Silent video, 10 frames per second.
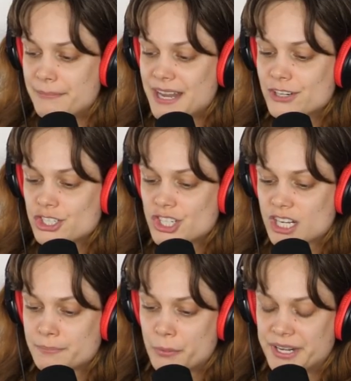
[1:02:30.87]
I'm never
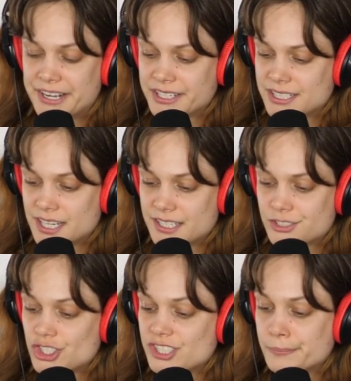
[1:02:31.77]
shocked by what Erykah
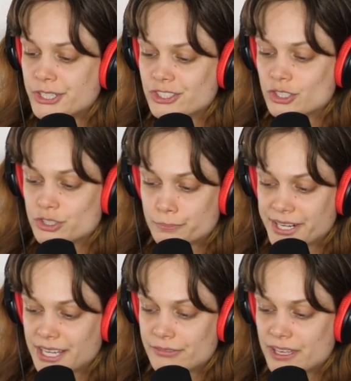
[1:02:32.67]
does. She's a person who's
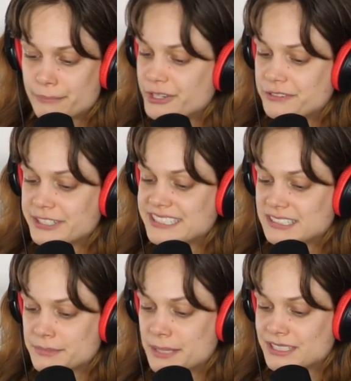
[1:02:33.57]
brave, and bravery
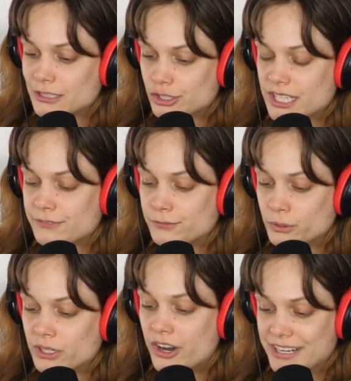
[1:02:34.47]
sometimes can look like
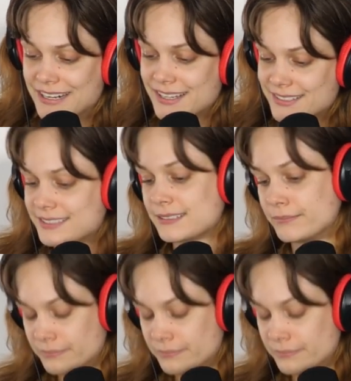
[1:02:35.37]
foolhardiness.